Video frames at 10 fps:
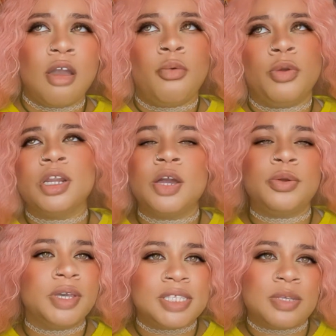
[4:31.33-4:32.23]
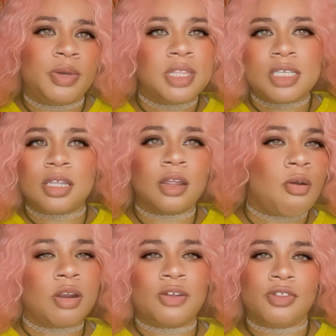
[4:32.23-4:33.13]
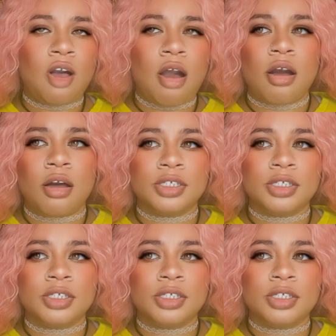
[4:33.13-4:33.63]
we're not going to win this in a court of law,